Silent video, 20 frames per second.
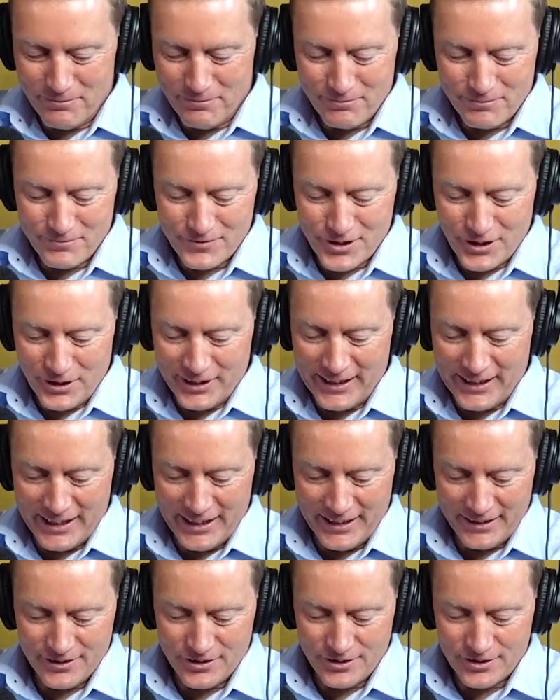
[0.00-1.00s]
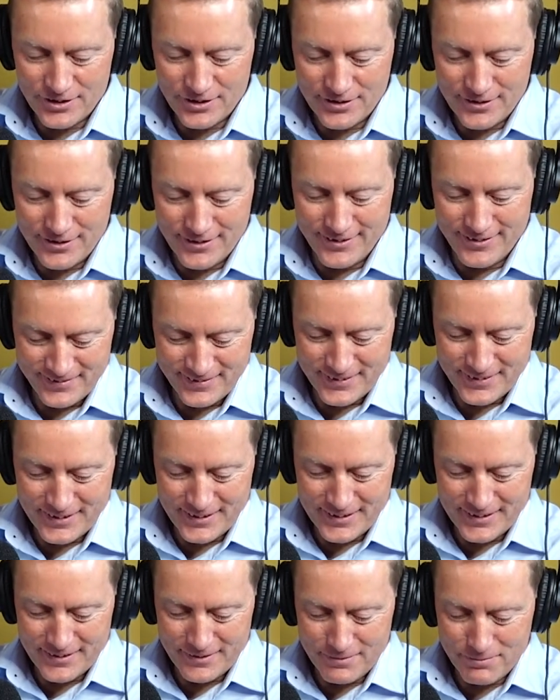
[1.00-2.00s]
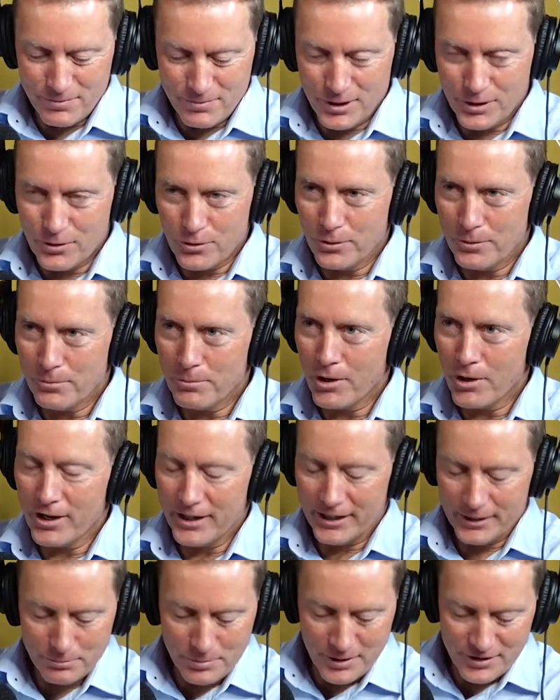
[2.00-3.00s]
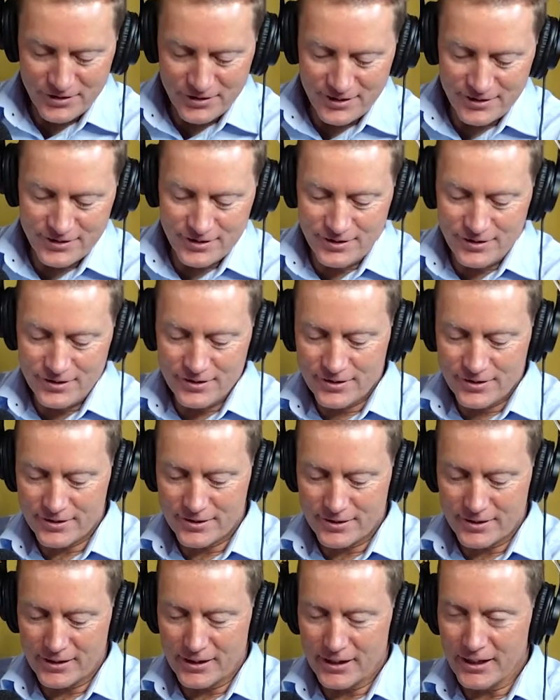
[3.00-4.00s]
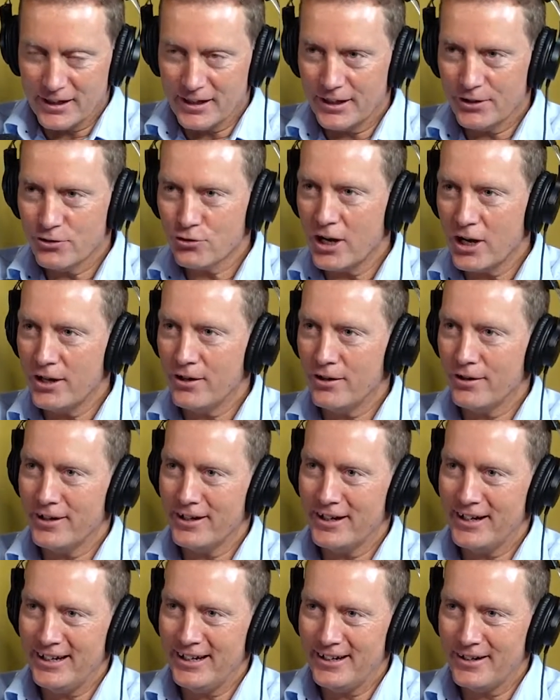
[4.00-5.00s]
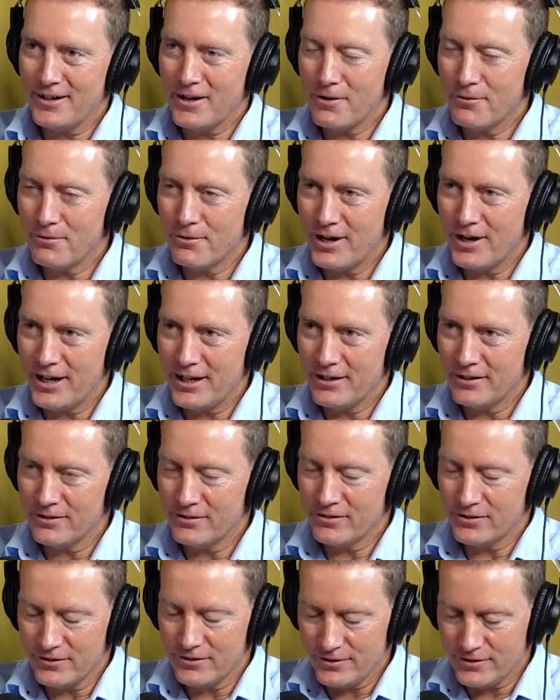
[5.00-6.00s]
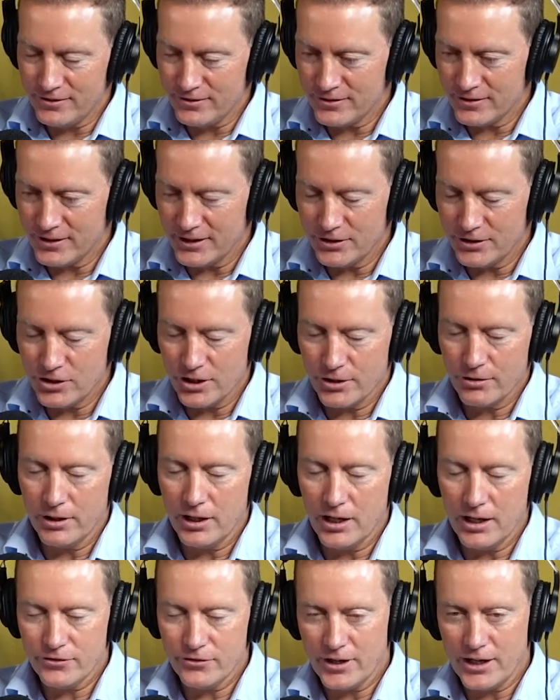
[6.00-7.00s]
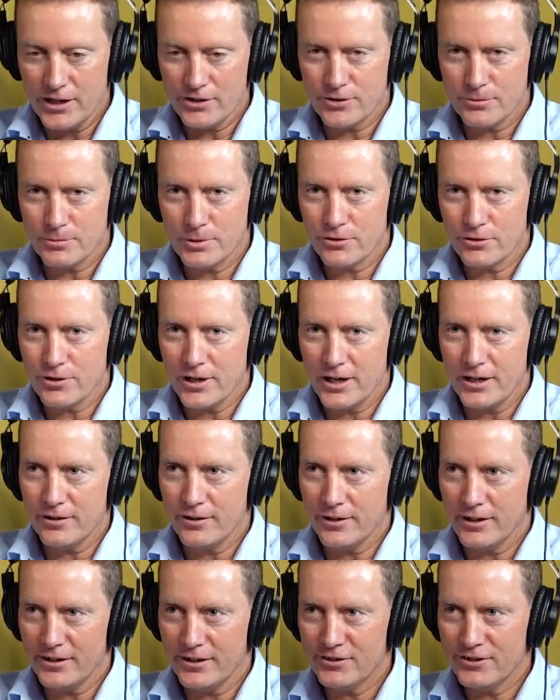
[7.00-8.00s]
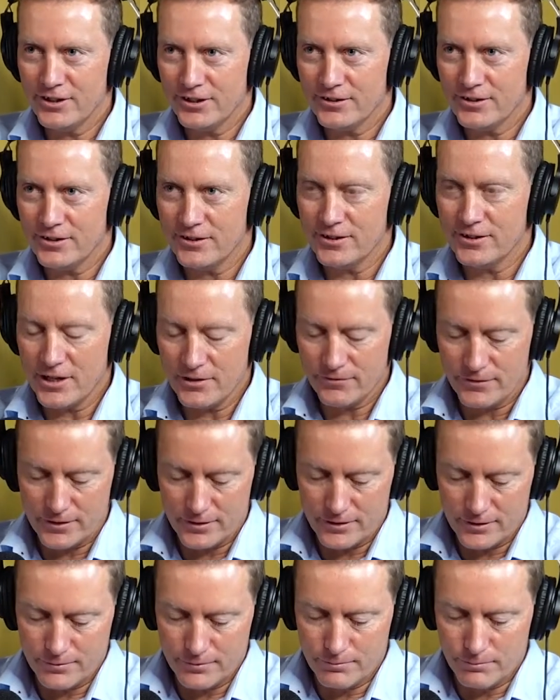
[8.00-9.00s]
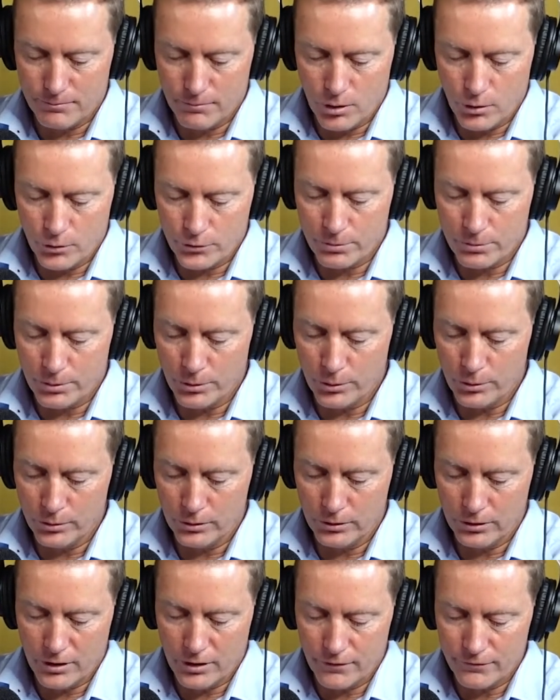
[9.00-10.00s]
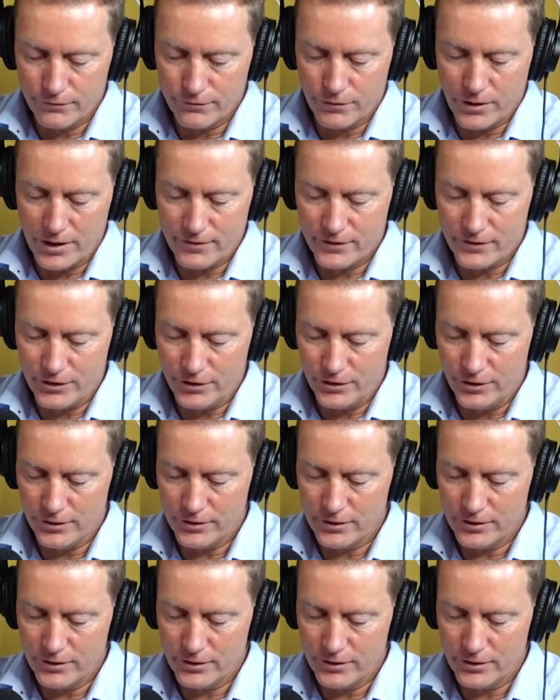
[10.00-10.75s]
So, Glenn, just Bitcoin mining businesses trade on around. This is a generalisation, but trade on a 6 to 7 multiple of revenue.